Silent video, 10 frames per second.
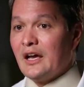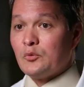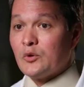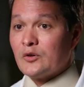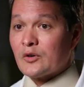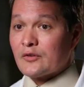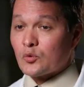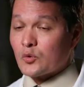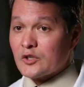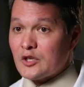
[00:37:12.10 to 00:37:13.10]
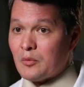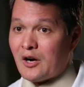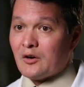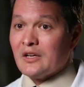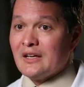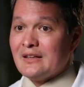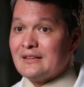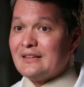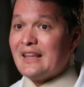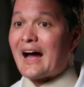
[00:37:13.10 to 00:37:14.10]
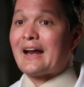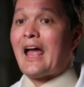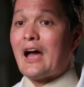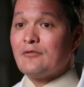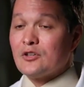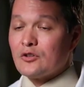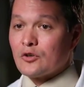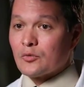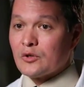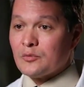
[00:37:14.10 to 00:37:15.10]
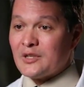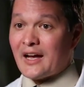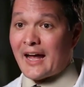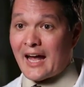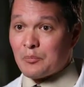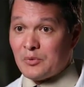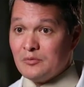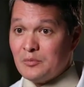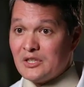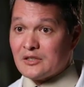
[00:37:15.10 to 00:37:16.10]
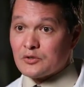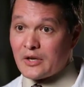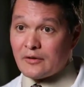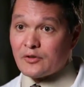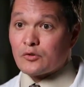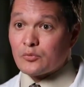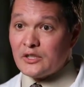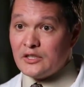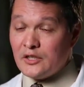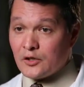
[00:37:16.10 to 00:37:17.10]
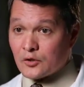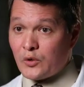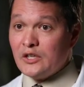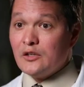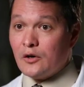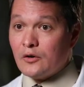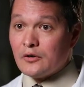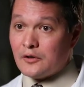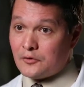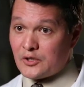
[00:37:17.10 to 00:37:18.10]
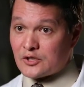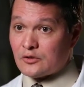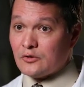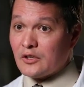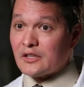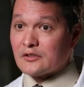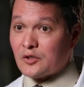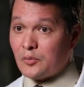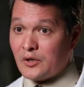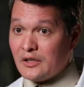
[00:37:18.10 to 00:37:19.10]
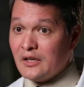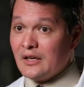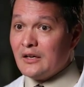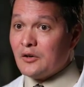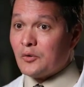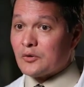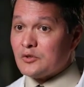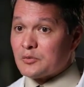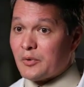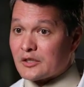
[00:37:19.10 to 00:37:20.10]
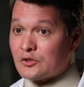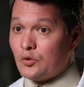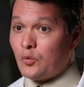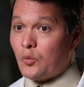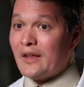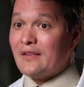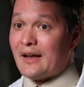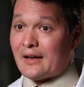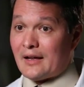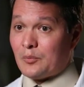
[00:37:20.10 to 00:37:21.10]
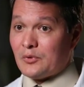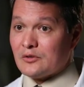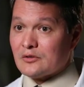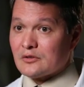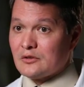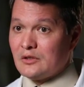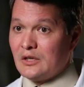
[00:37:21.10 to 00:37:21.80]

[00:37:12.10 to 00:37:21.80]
And we don't have to worry about not having the arrhythmia happen, because we have a 3-year window of which to look at somebody with respect to when that happens.